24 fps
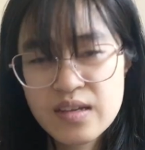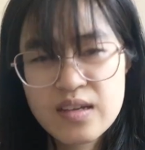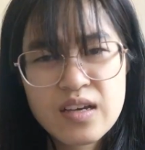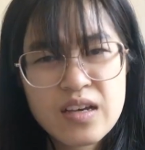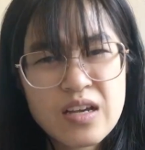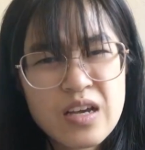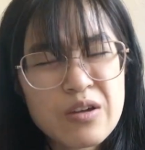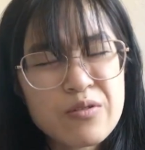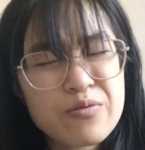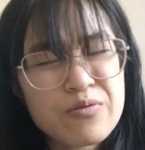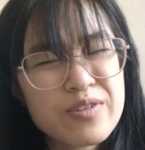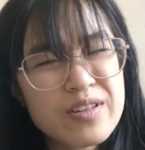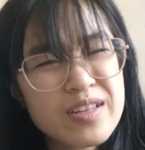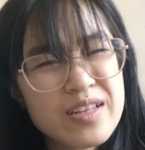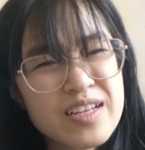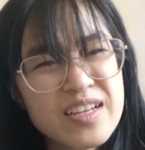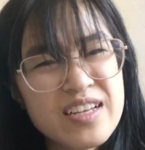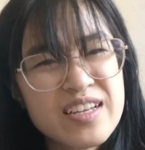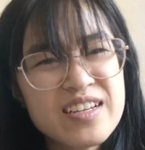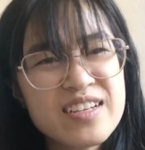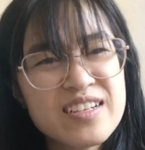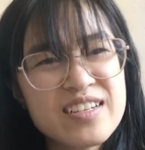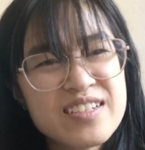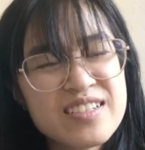it
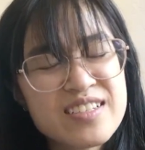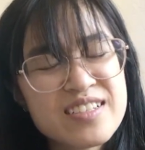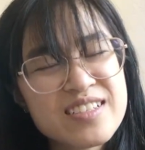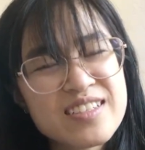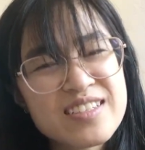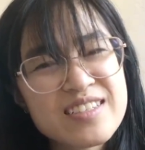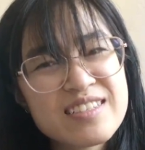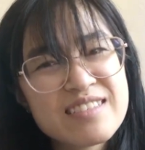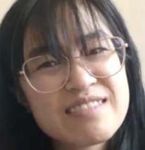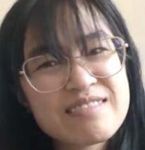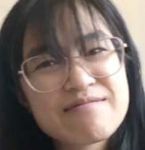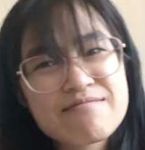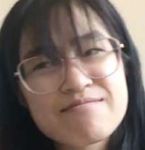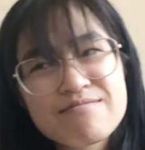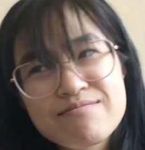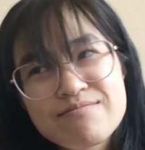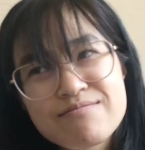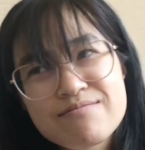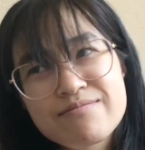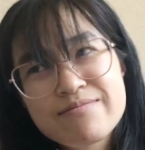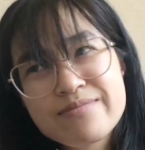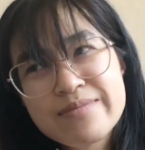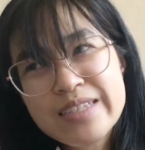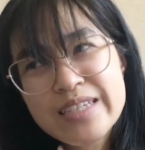really
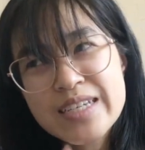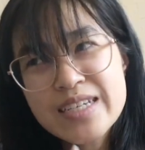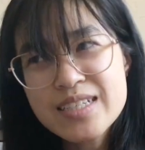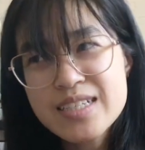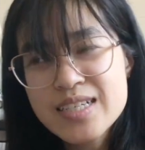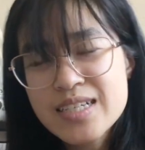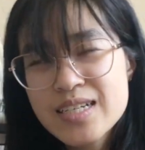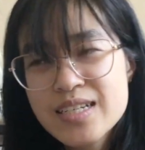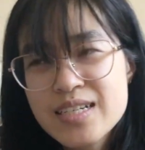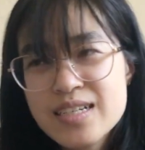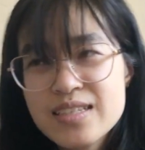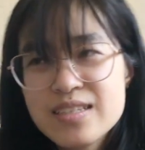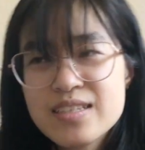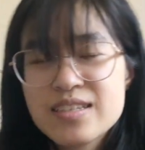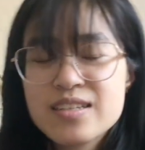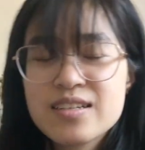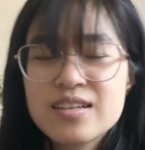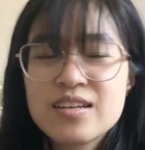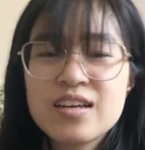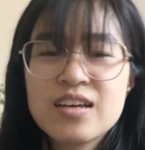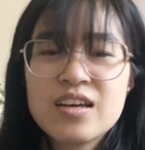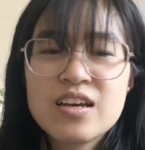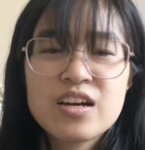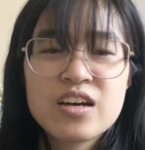doesn't
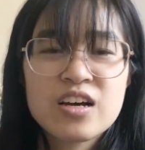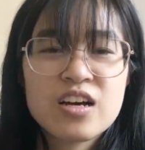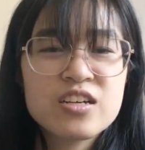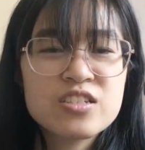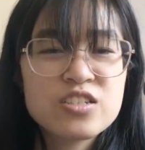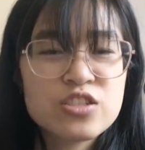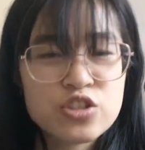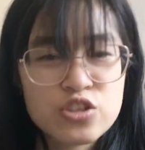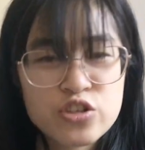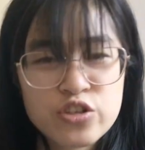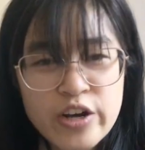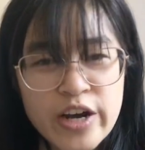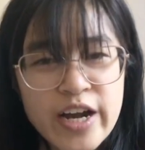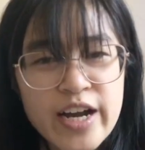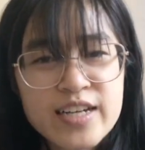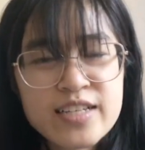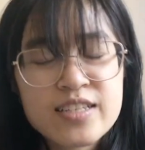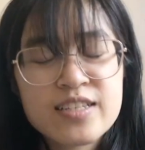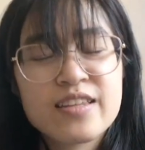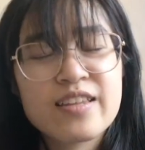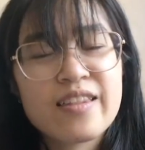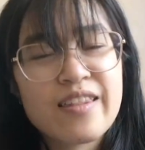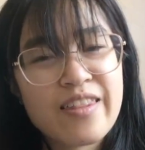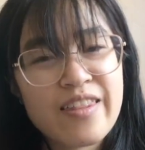
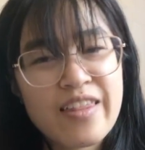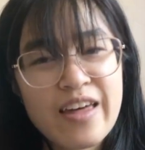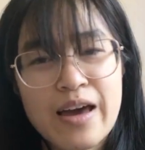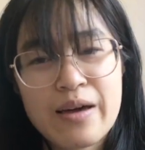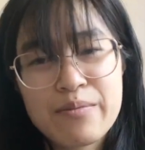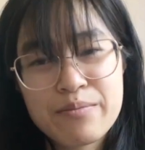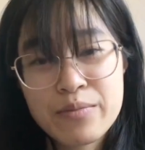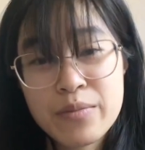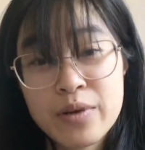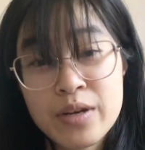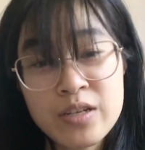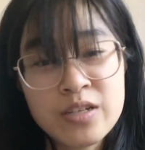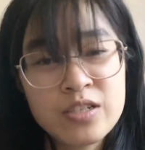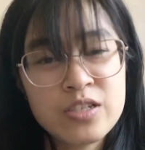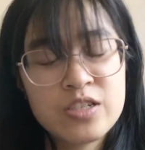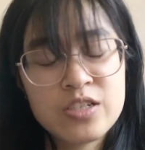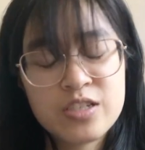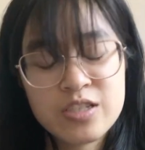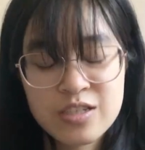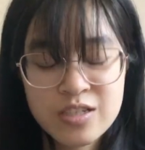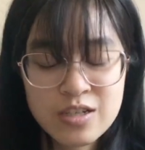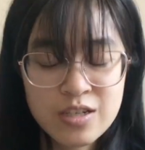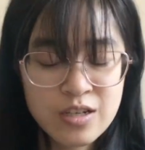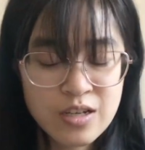contract that
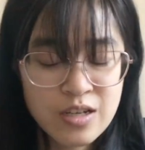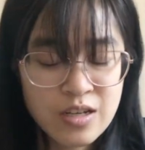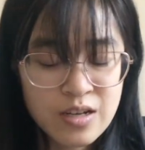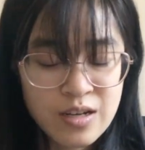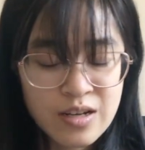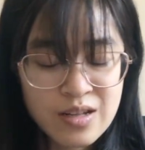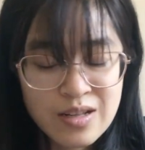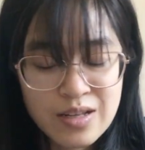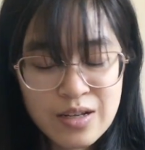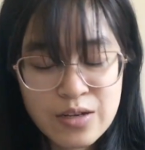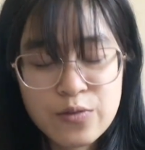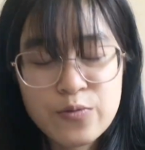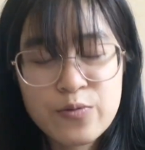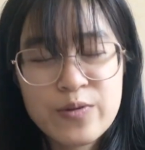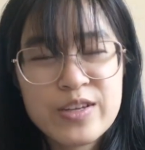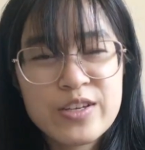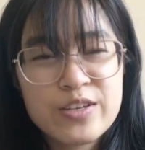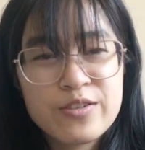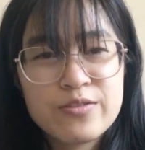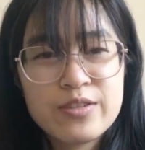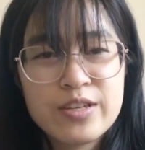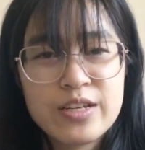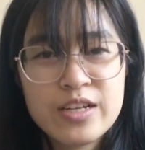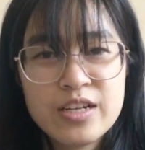much, like when
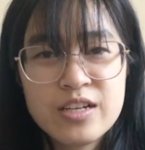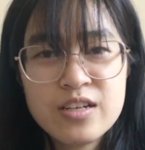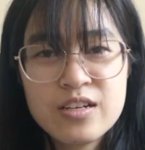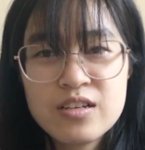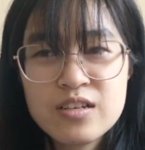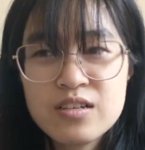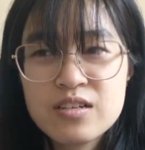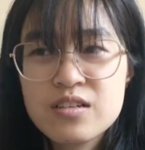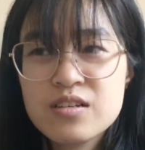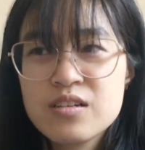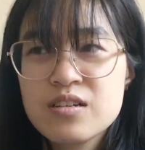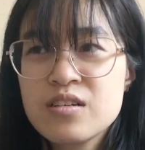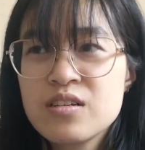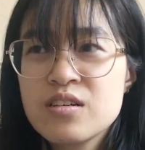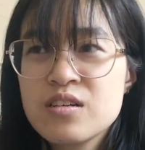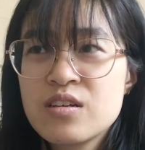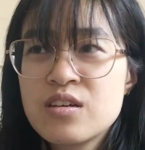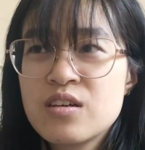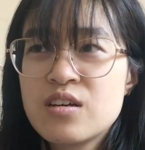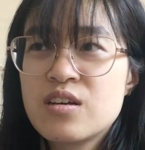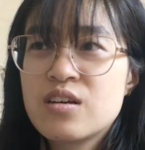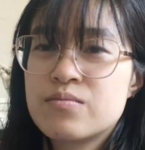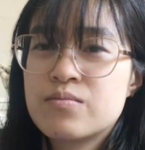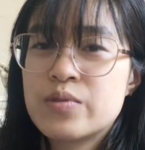you knit it,
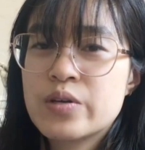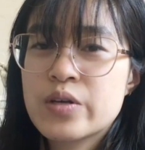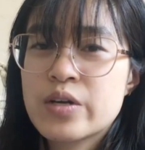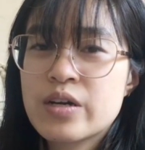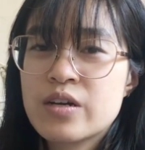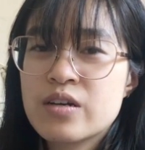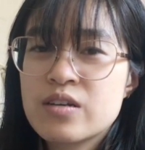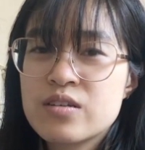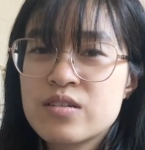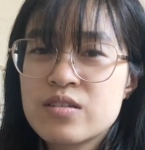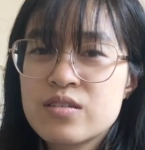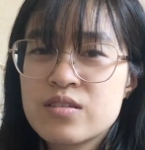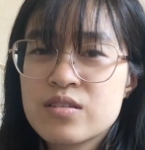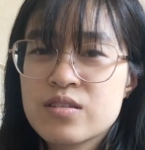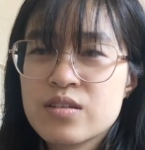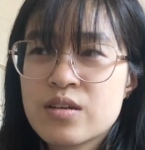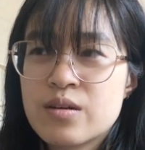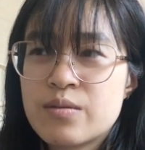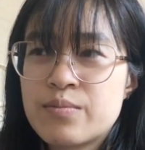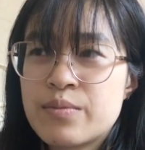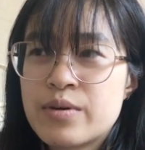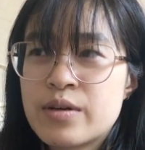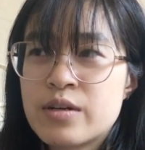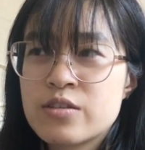because
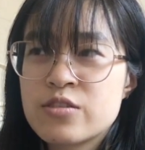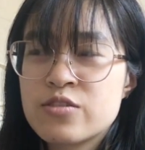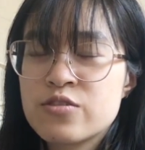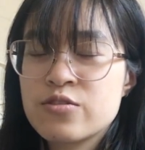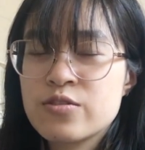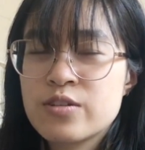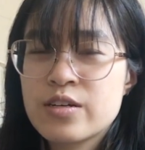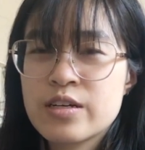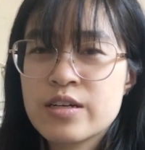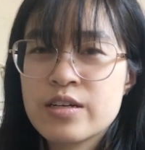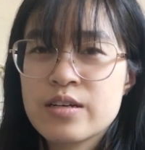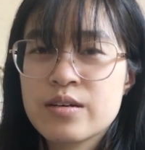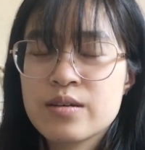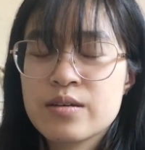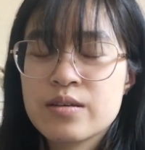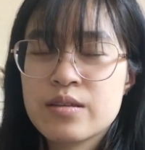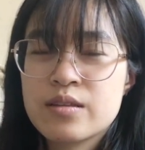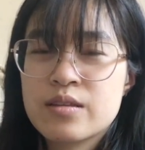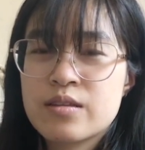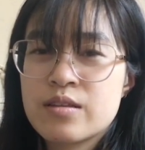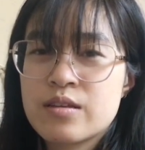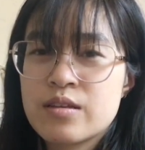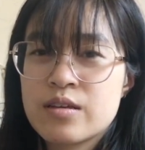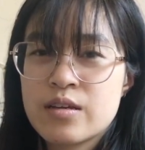compared to like
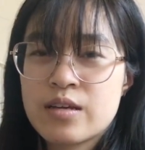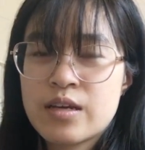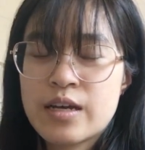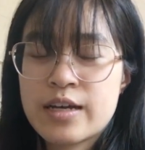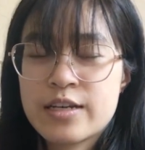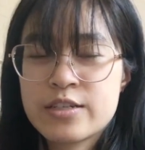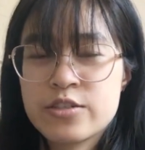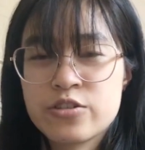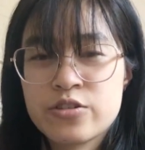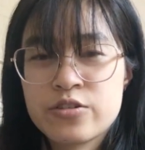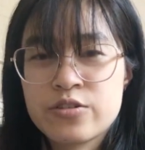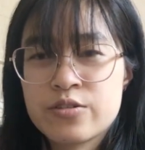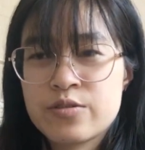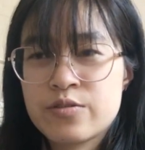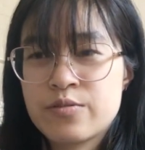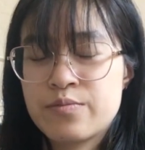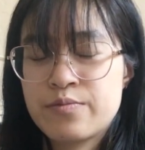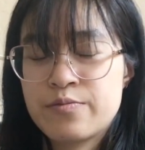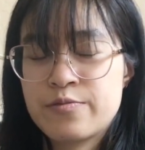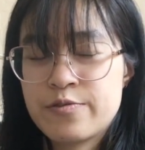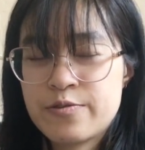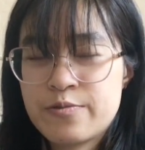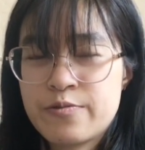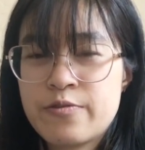the extra
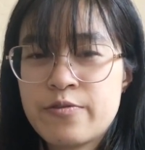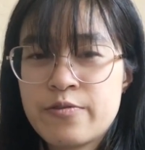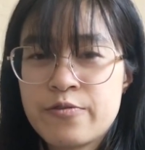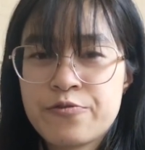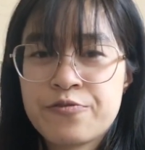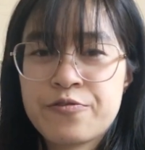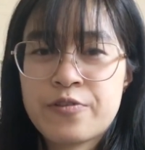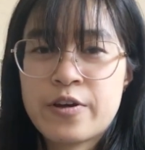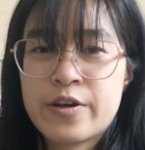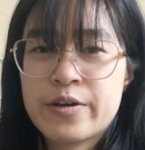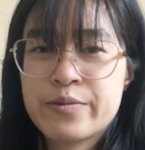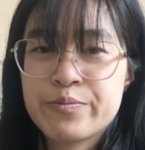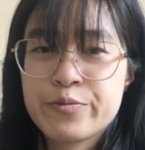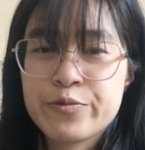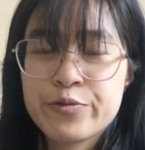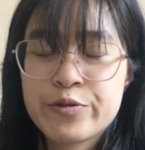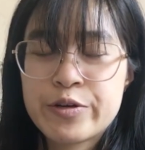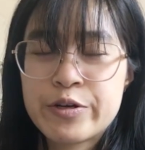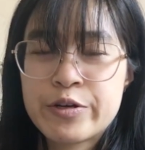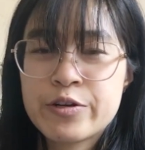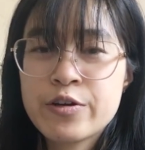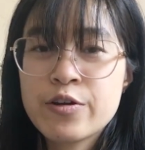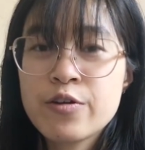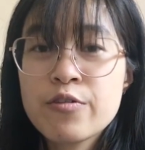fine
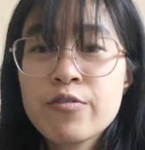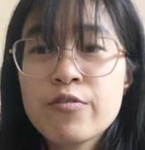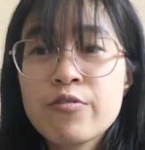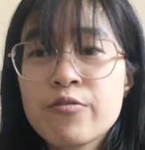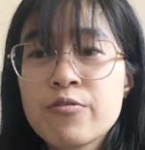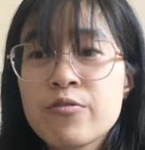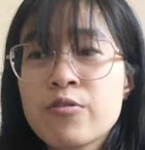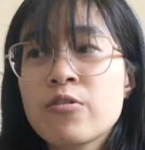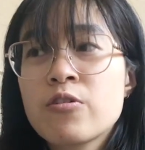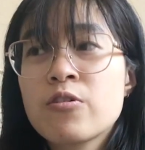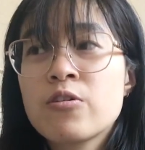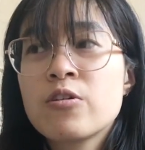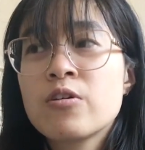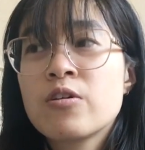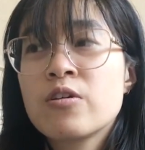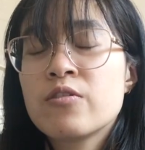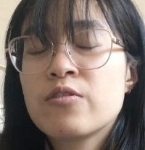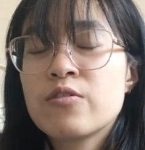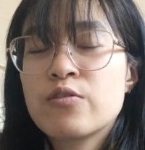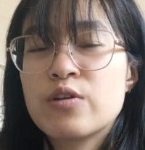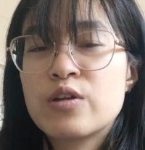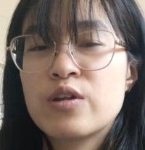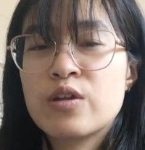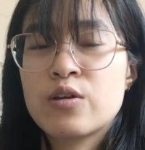merino,
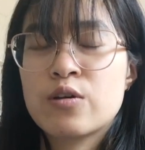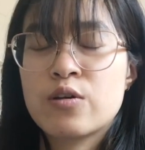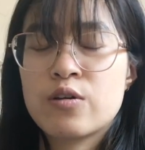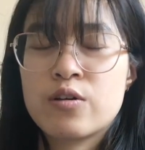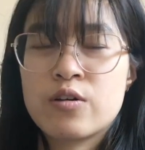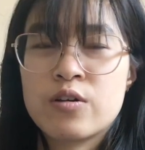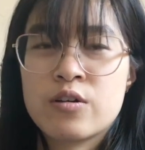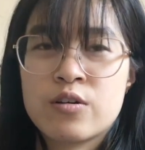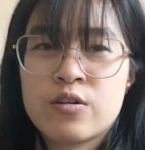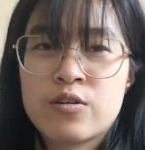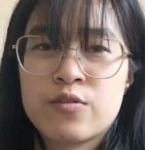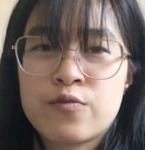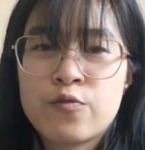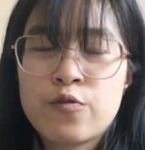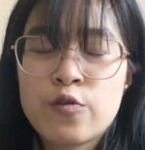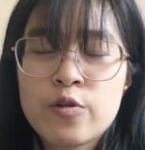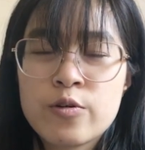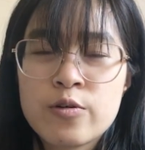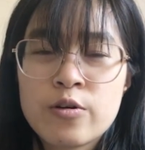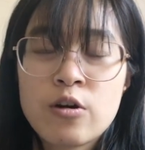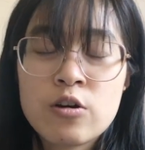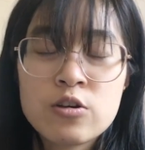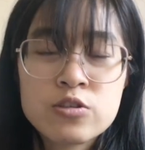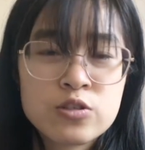for
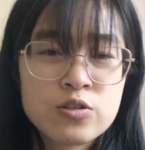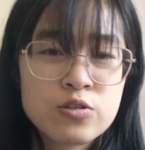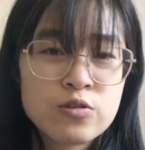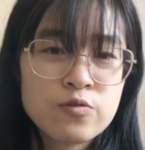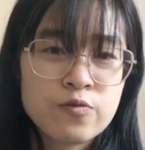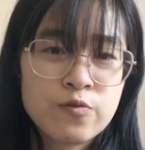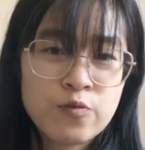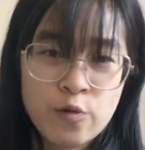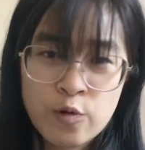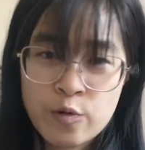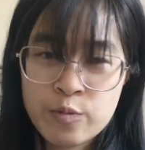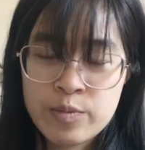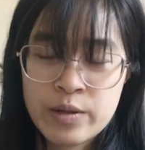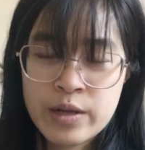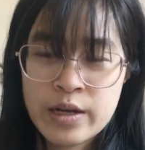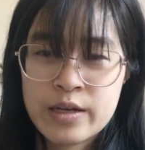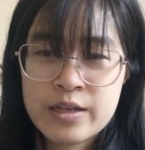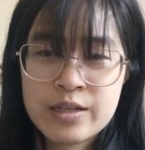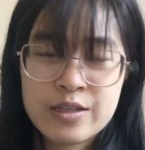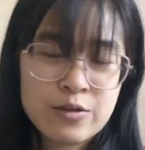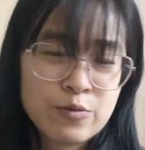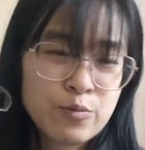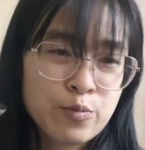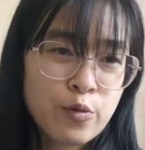also
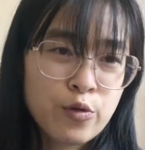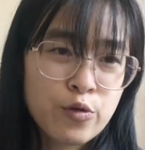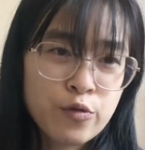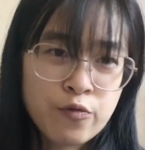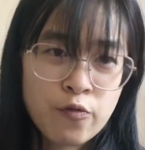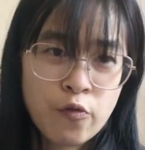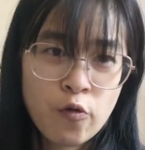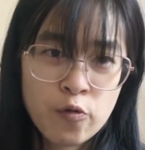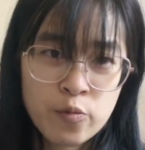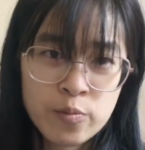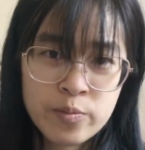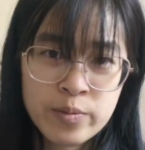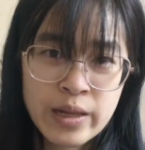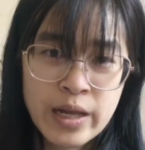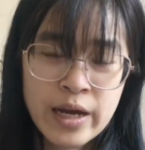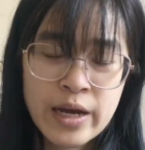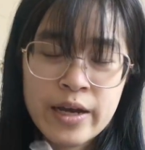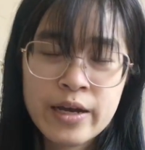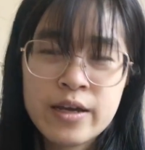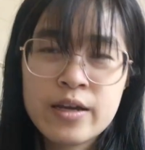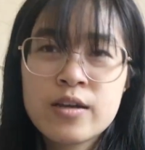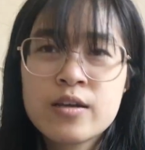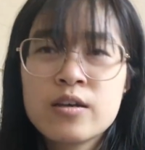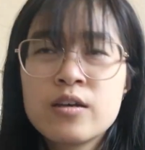4-ply, they're both 4-ply.